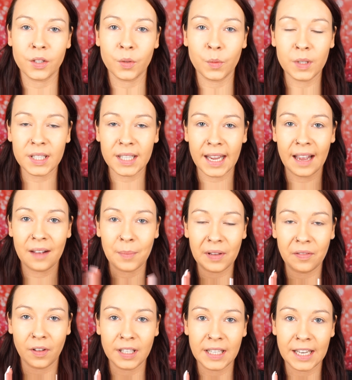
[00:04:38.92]
So once I have my
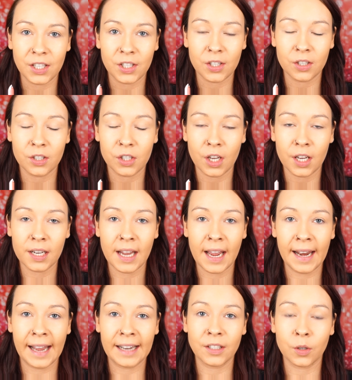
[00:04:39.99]
foundation done,
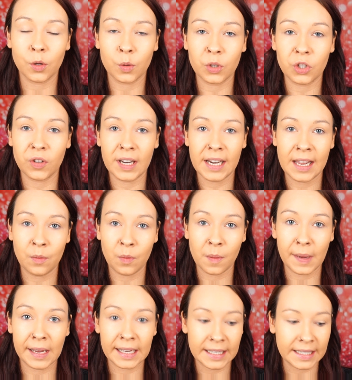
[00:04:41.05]
I like to go straight in with
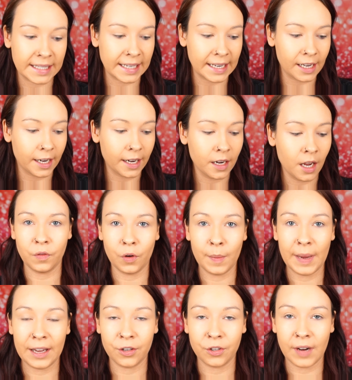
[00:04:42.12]
my concealer. For
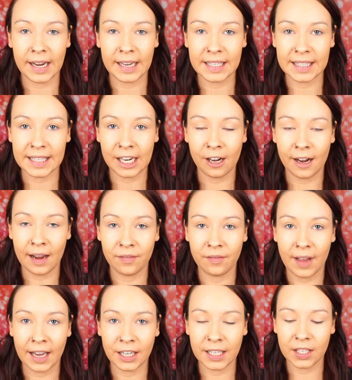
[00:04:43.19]
my under eye concealer, I've
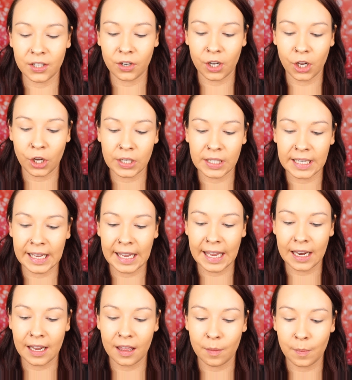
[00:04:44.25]
actually started using
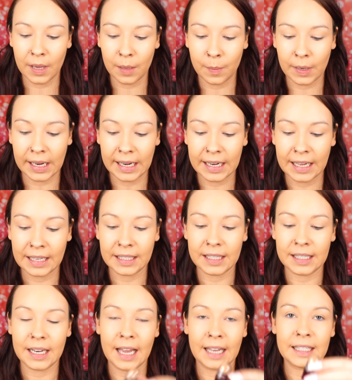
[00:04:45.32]
again the Maybelline
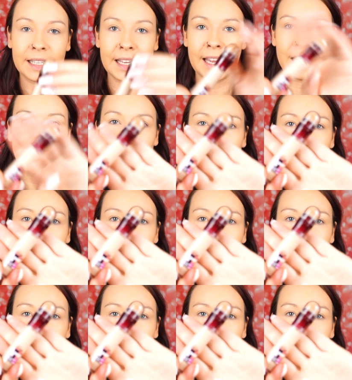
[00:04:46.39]
Instant Anti-Age